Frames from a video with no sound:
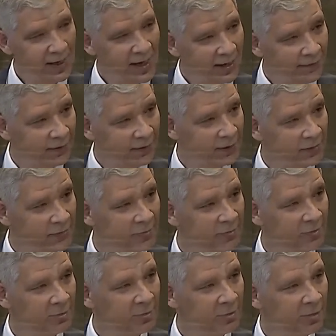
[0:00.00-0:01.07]
the evidence
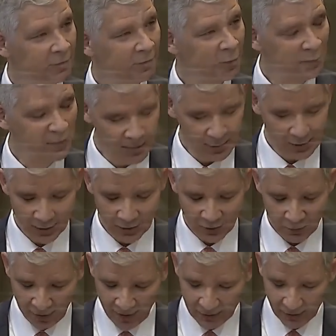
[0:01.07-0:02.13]
of Armenia's
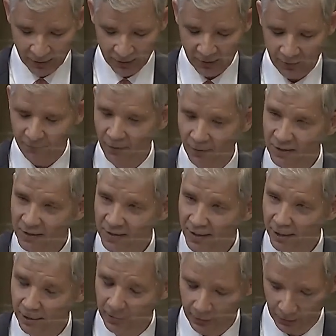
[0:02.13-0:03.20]
presence from its
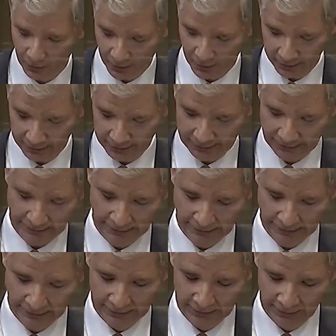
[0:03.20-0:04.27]
territory.
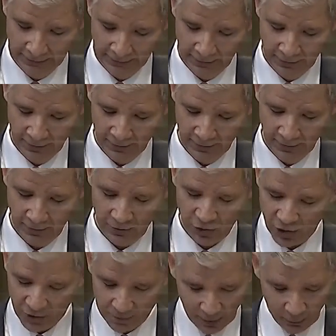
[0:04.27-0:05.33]

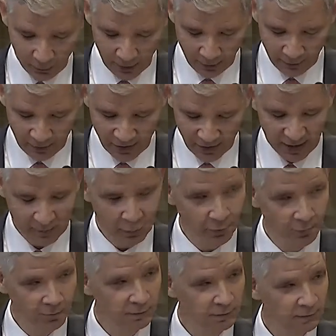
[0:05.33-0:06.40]
Just by way of example,
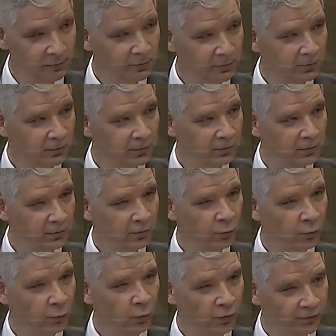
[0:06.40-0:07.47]

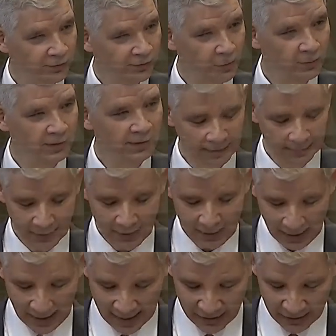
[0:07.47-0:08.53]
revolting
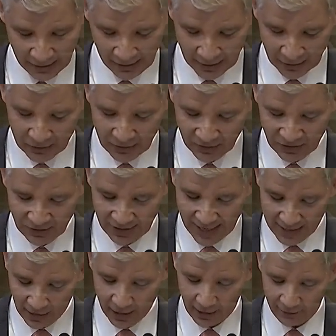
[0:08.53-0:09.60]
as it is,
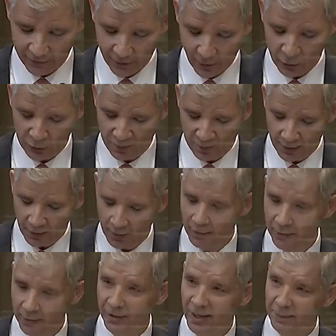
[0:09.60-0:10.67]
satellite photos make
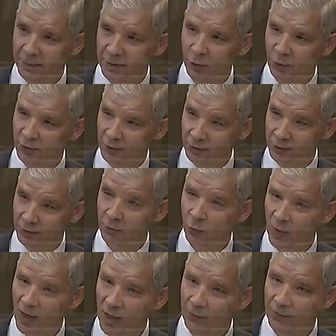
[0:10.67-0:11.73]
clear that between
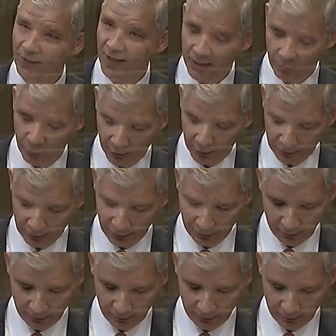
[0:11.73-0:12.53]
12 April